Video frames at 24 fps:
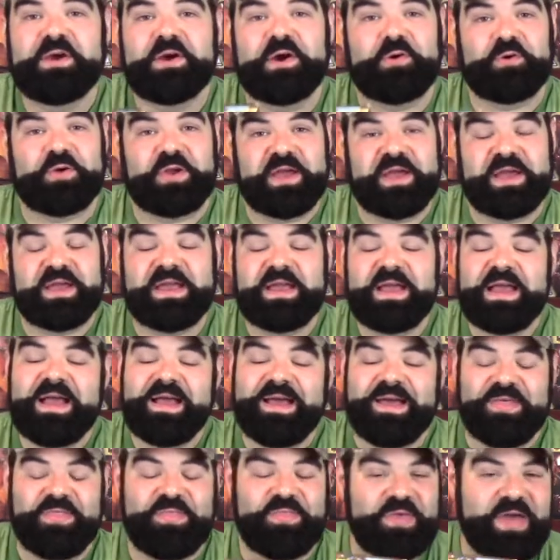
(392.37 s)
Okay,
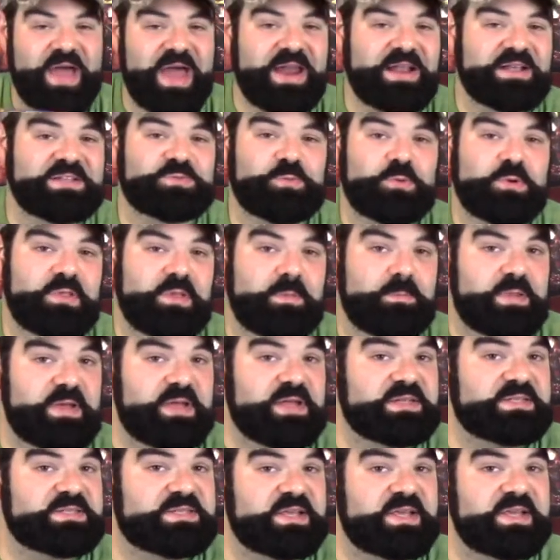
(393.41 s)
that is one of the
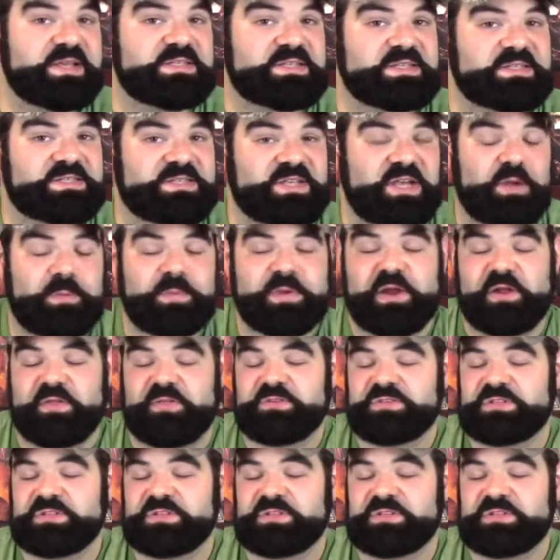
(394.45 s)
biggest things that sell me on.